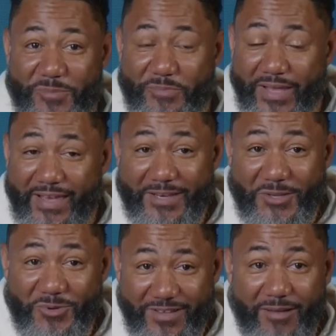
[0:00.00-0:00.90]
repent.
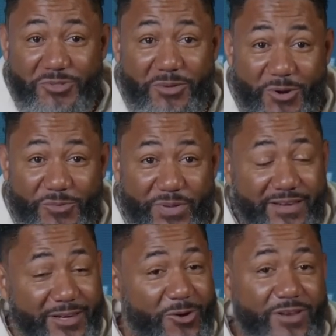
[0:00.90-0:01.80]
I'm talking about
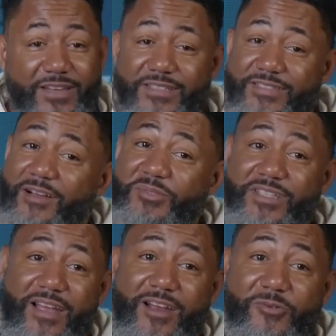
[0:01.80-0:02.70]
repent, Lord, listen, I'm
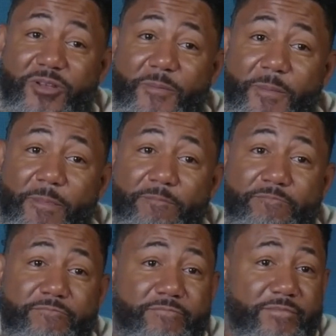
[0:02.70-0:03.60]
sorry.
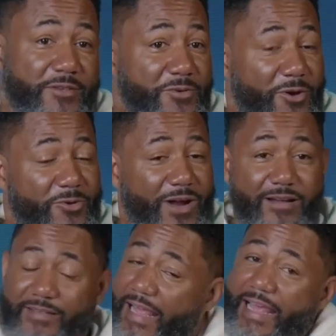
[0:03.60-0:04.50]
You know,
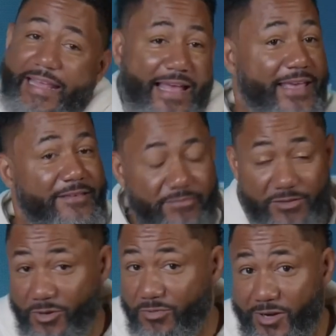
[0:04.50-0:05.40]
I ain't, you
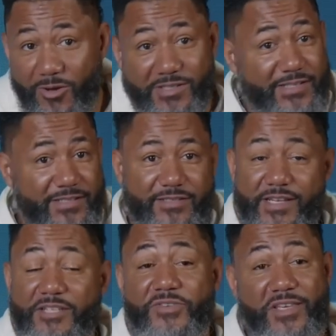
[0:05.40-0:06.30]
know, Lord, just
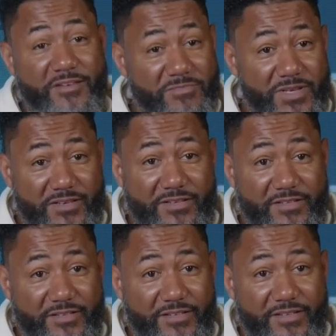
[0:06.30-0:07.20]
forgive me.
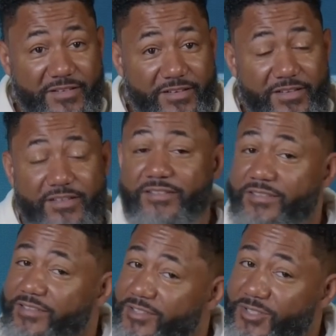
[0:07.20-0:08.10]

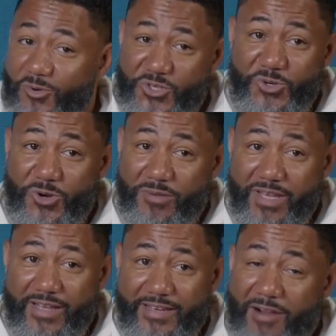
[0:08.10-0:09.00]
Don't show him
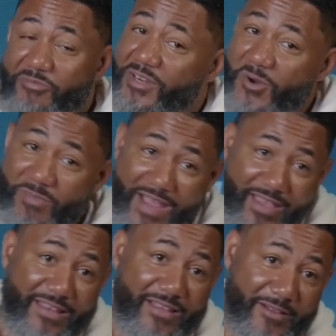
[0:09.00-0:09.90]
nothing. I'm finna go back
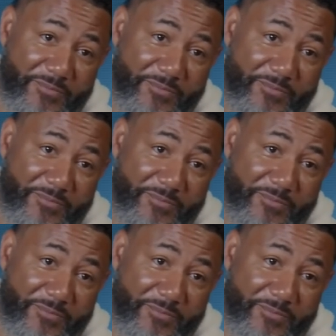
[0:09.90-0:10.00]
in there.